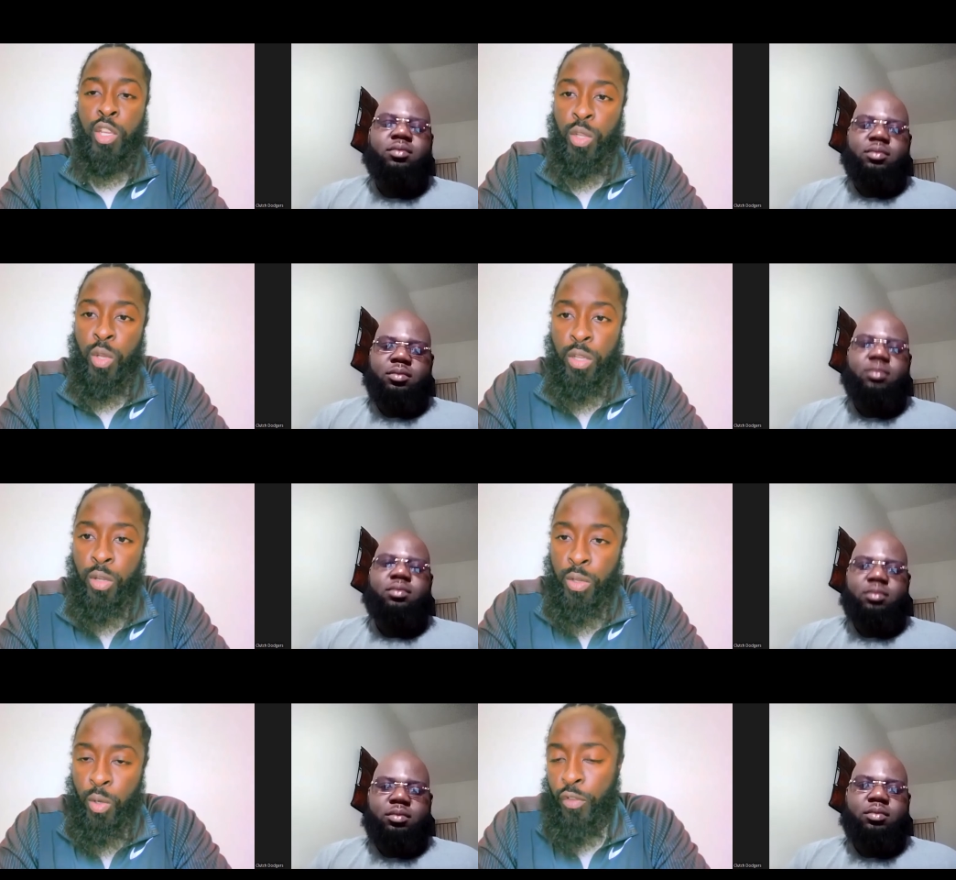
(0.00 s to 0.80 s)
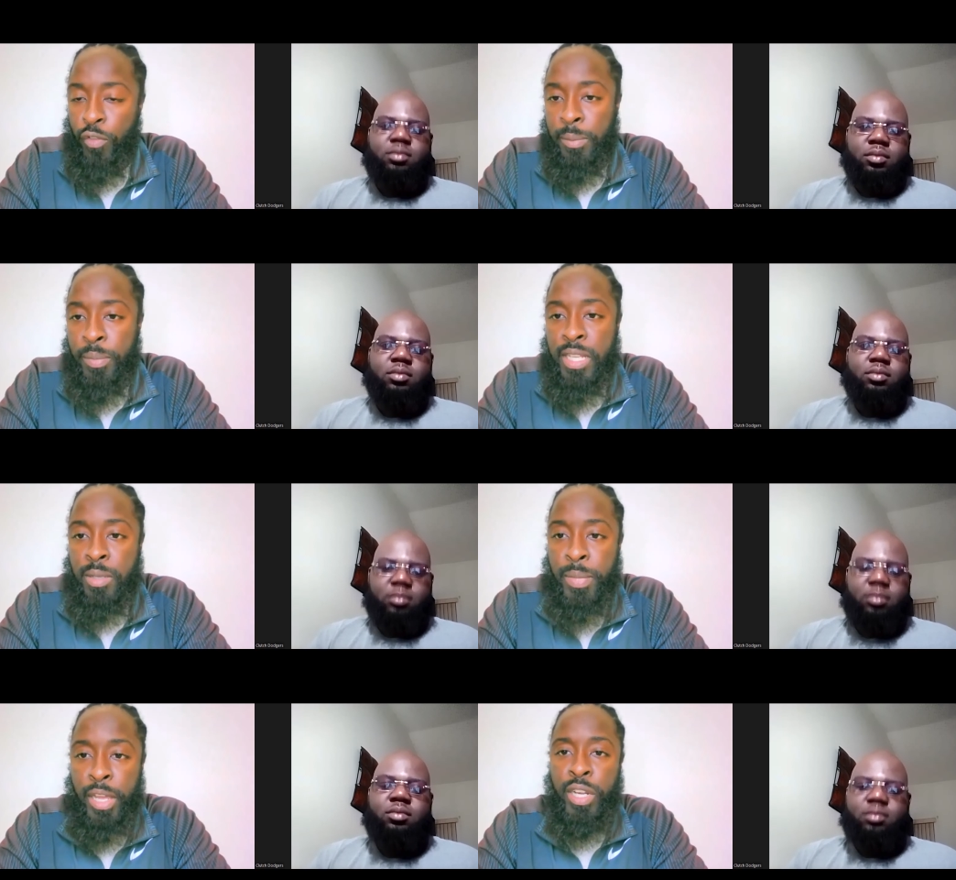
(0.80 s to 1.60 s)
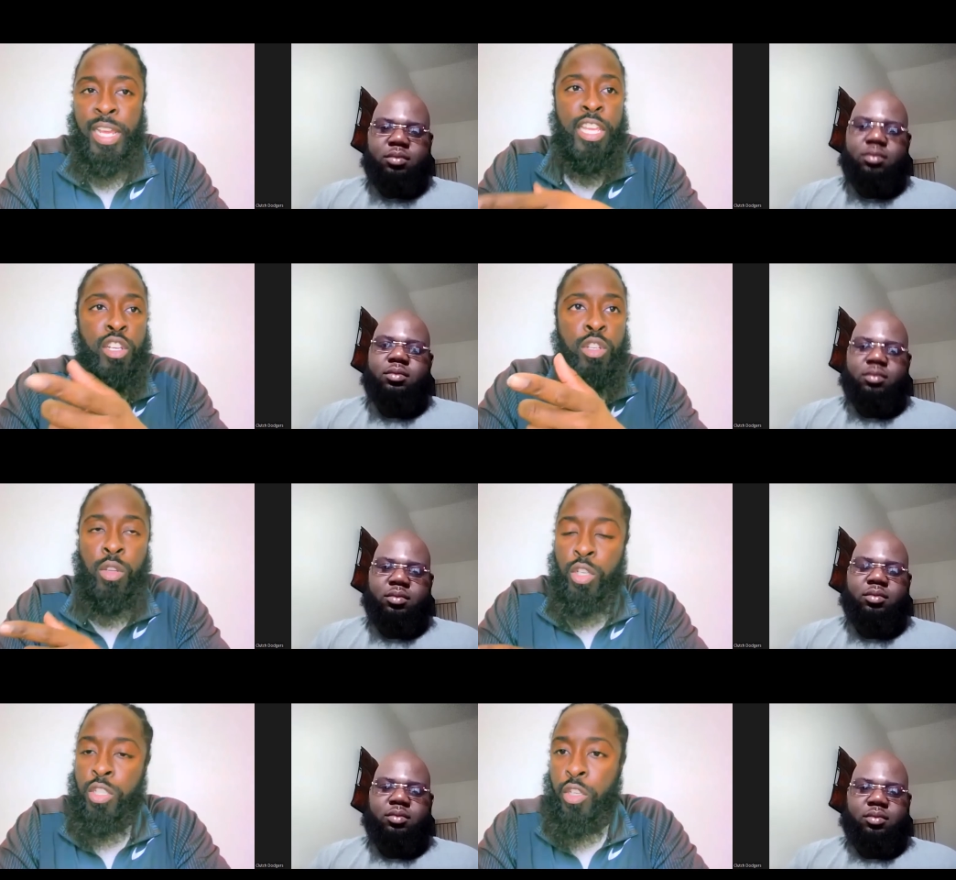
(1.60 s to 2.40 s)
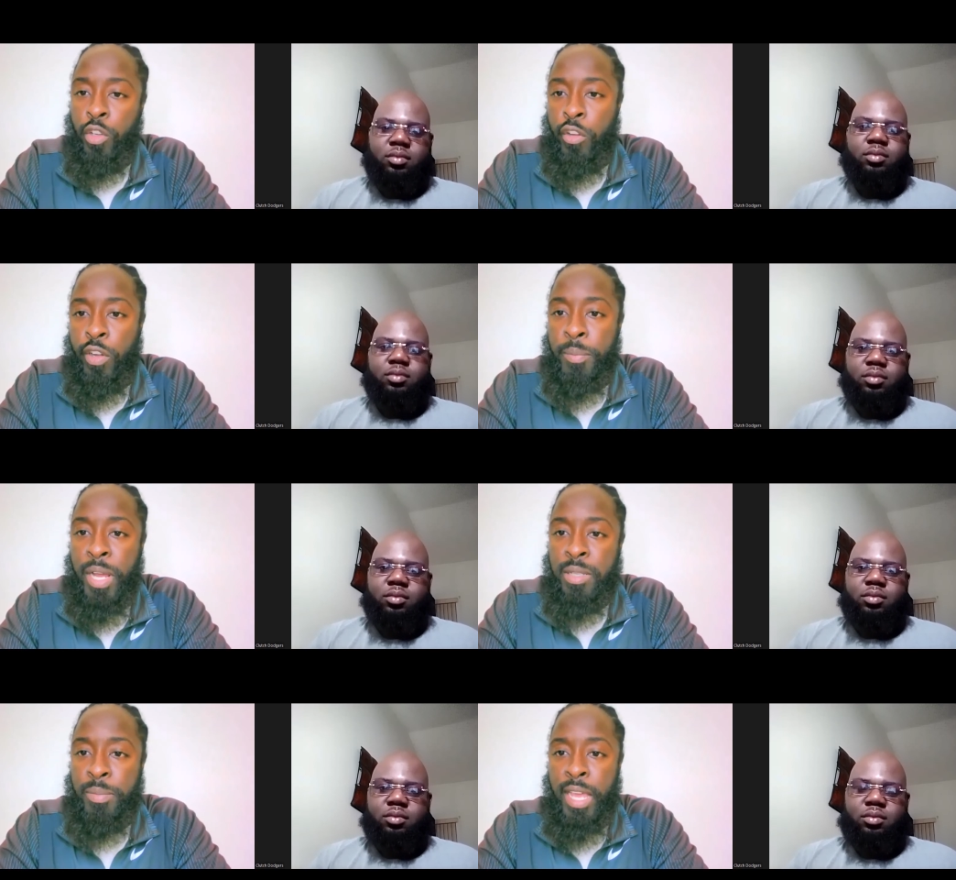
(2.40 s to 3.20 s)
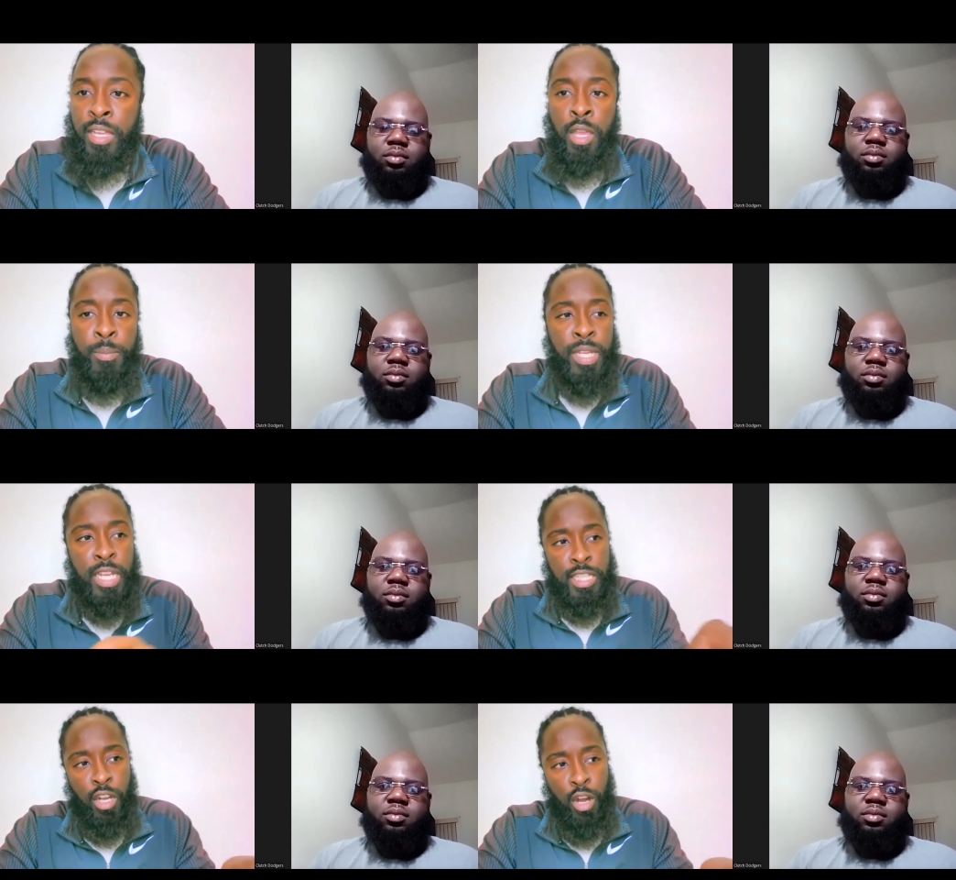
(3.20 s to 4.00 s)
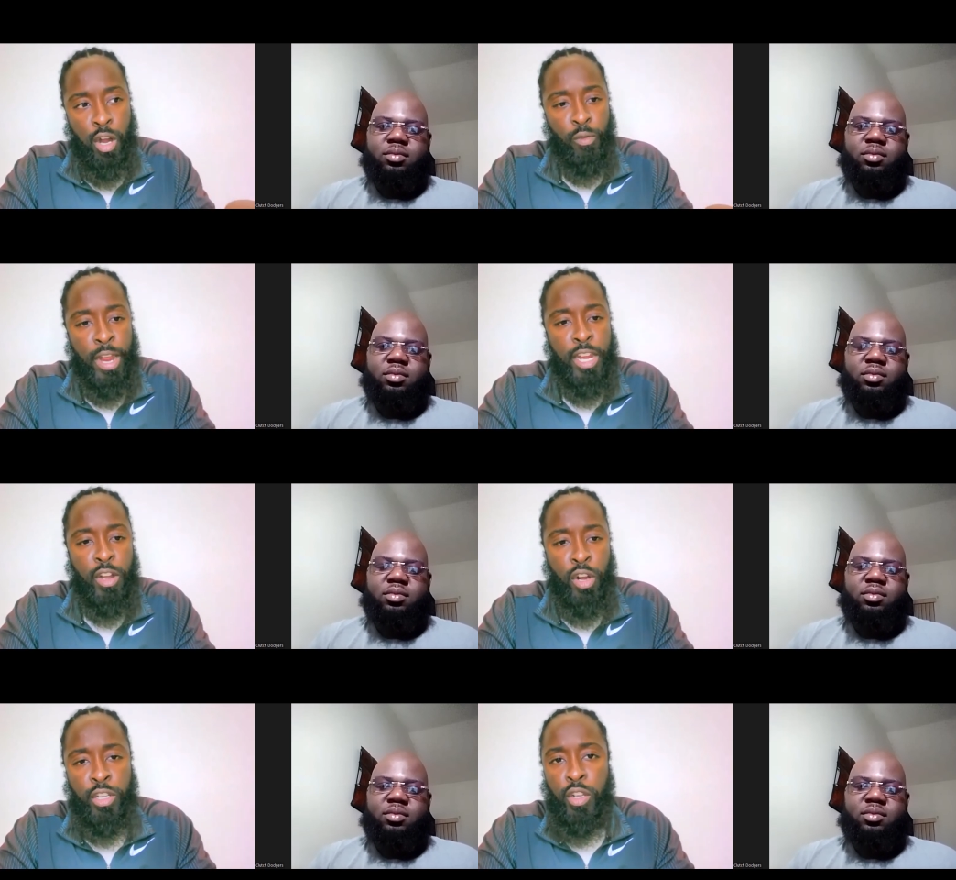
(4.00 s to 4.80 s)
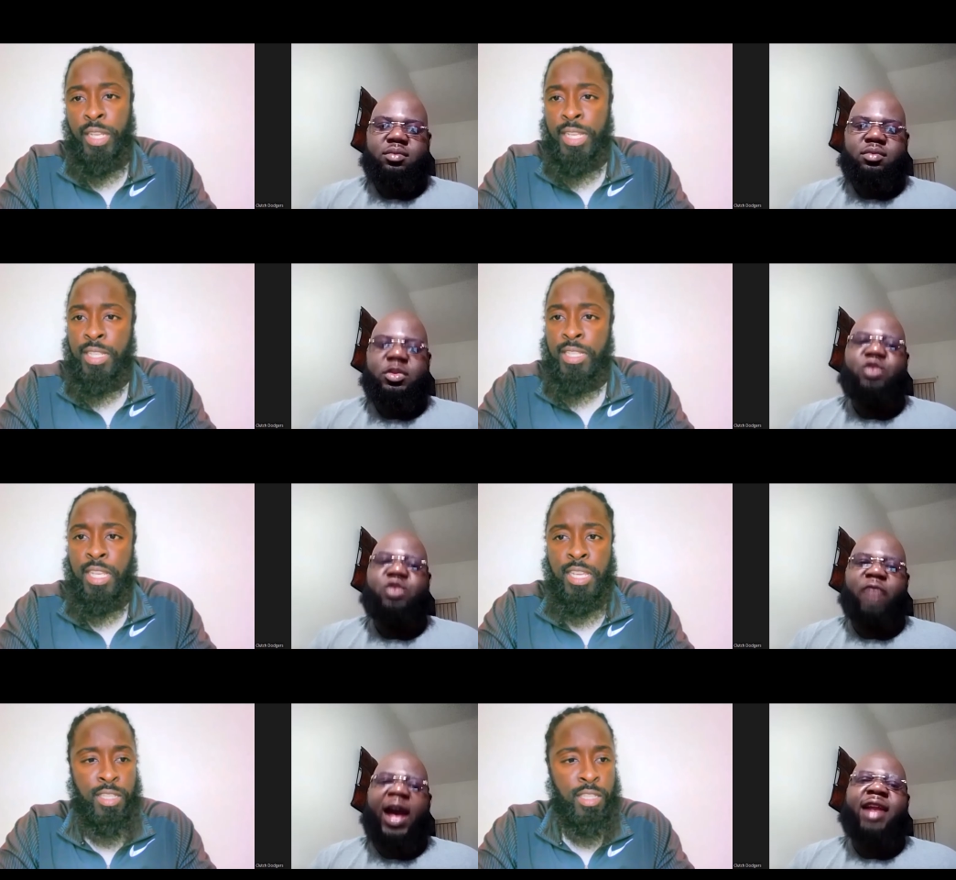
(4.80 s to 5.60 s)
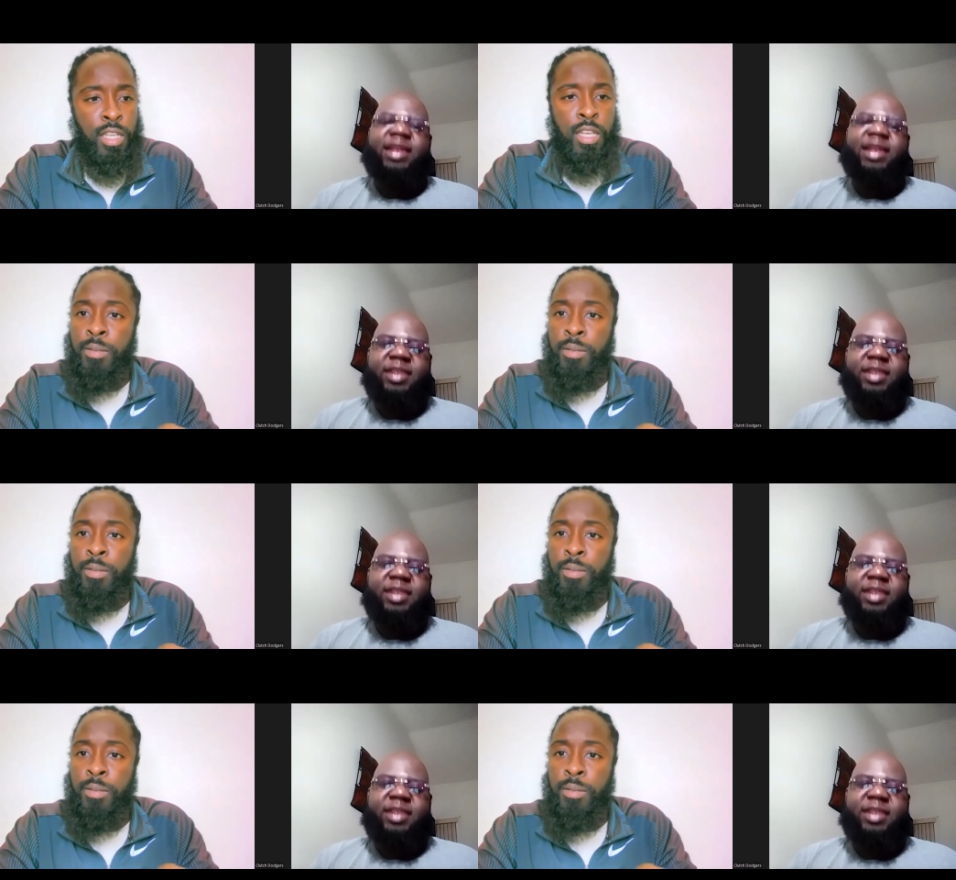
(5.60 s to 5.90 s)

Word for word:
Speaker 1: getting your your your, your direct deposit back. You're not getting your, your security deposit back because uh right here under your lease it says